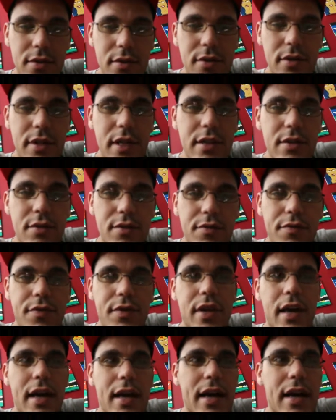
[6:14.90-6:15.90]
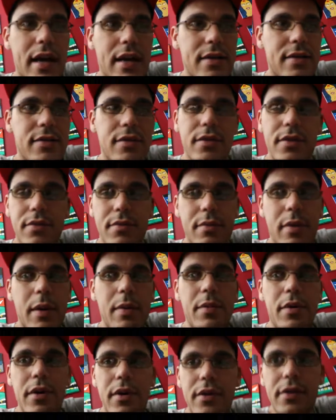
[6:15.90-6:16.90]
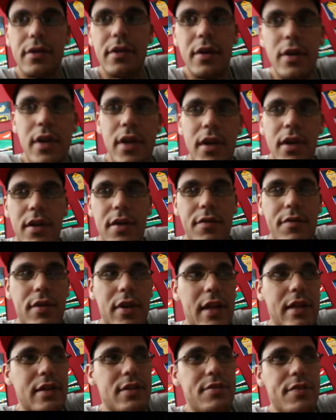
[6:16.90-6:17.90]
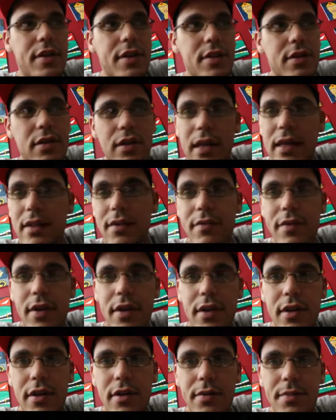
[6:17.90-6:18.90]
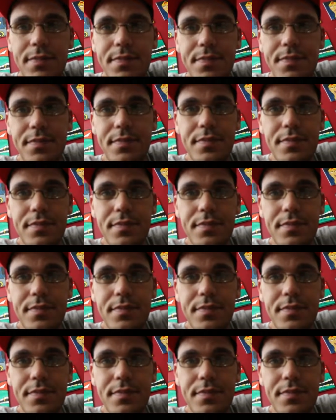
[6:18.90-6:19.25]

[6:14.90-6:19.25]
just stay tuned for that guys. So remember, if you like this video, like the video.